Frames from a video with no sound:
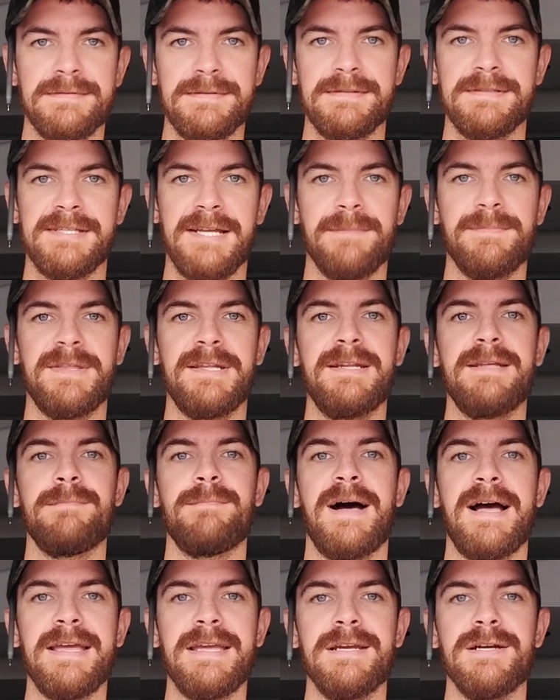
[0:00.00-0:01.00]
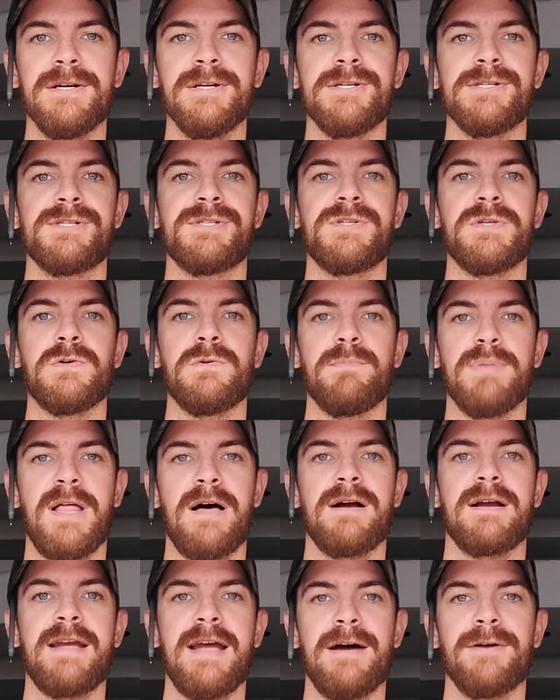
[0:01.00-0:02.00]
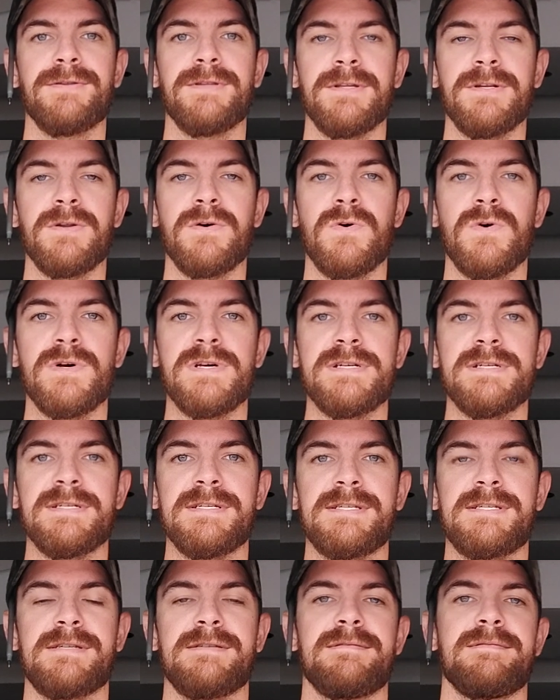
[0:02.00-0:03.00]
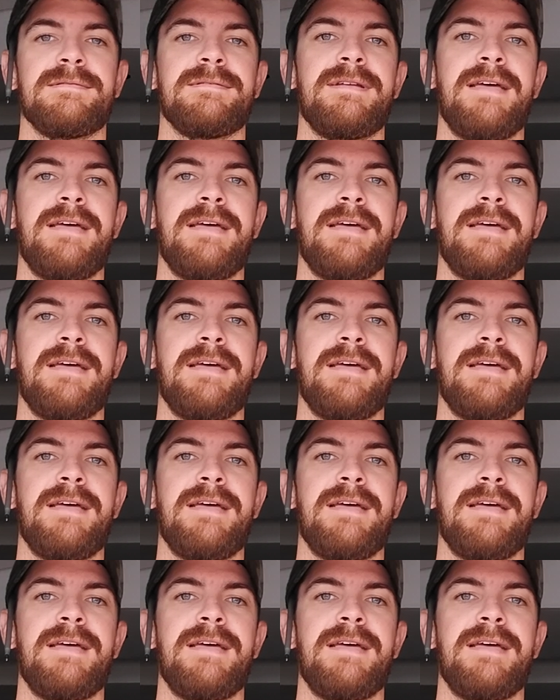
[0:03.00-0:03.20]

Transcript: something in my ears to block out the noise